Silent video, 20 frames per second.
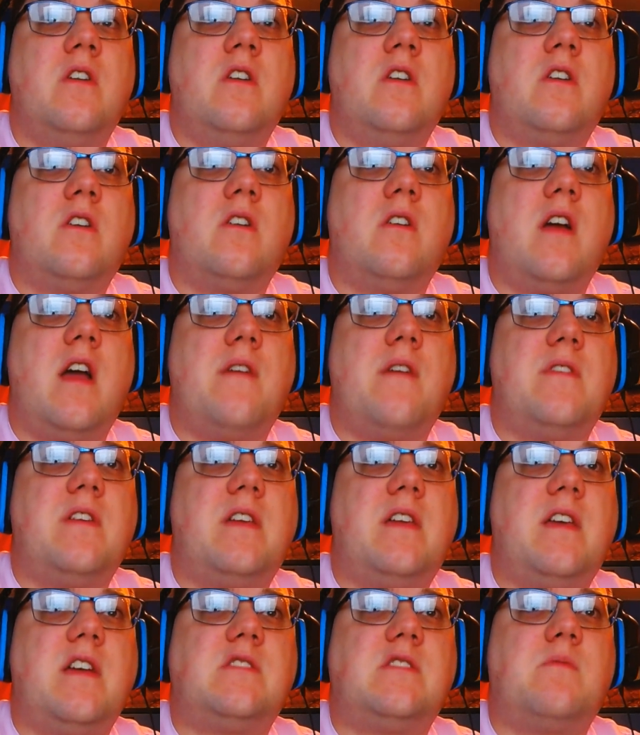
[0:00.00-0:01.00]
her having
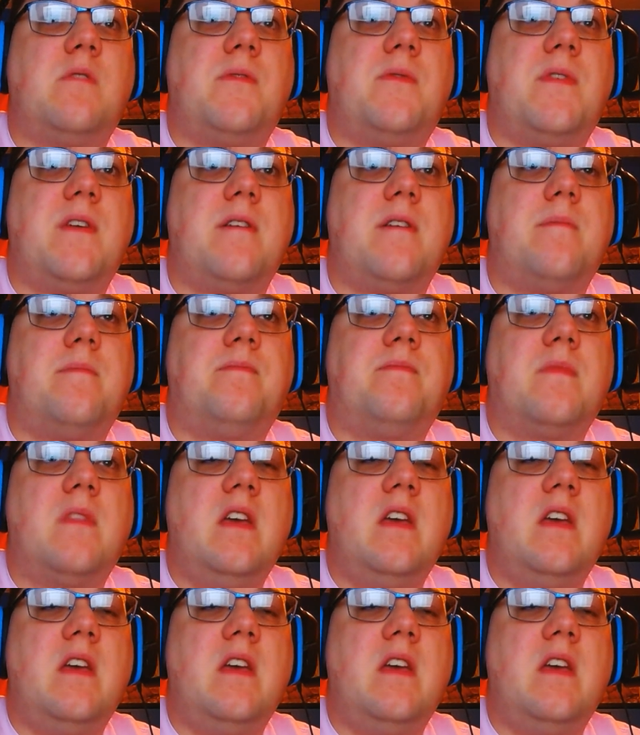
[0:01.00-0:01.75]
kids with him.